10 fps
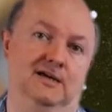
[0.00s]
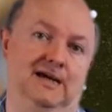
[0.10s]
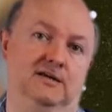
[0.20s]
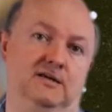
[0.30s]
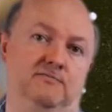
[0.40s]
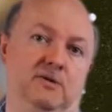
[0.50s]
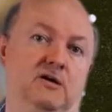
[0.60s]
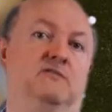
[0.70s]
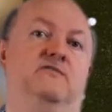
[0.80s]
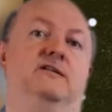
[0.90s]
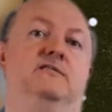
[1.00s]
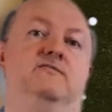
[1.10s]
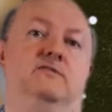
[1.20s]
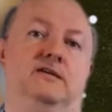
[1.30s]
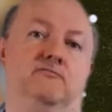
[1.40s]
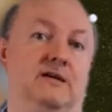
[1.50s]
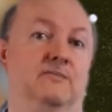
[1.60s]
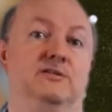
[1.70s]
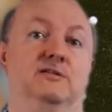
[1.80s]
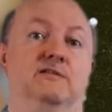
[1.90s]
and a parfait of the
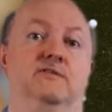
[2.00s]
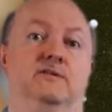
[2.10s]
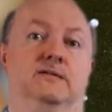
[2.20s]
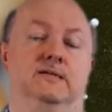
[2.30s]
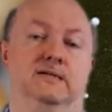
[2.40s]
rabbit's liver.